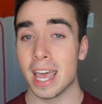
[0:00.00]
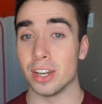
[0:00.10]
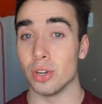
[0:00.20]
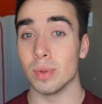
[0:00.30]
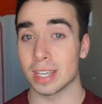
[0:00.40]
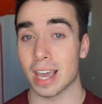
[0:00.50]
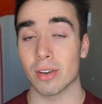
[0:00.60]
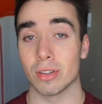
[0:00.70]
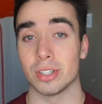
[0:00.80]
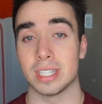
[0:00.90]
and do what the
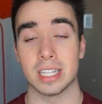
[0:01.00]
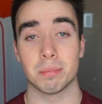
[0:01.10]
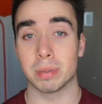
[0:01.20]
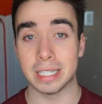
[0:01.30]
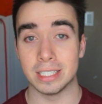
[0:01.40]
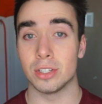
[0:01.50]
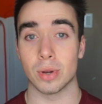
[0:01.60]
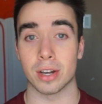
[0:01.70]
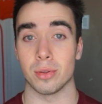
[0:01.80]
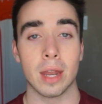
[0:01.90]
calculator says. Please do
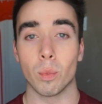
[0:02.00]
not do that.